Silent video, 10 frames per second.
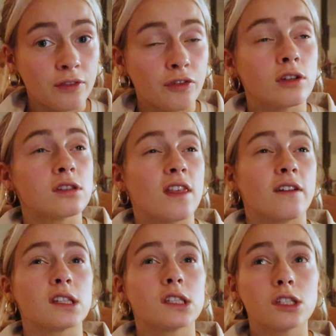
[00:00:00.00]
In France
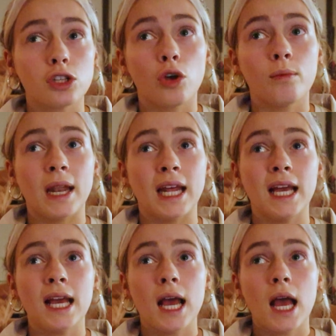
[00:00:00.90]
there are so
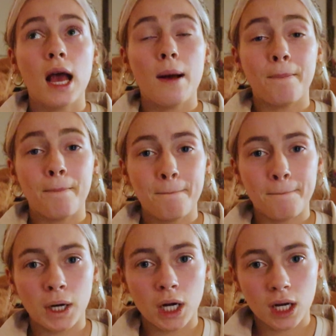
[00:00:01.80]
many,
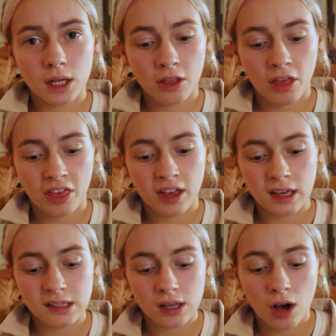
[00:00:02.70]
but the thing
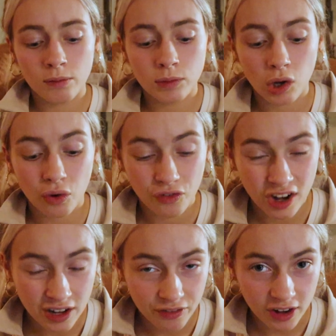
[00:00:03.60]
is, I'm not
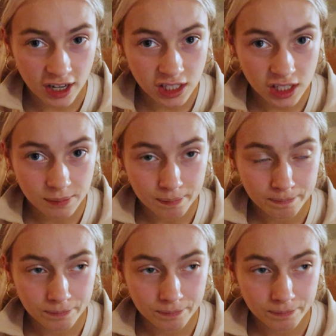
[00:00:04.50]
really French.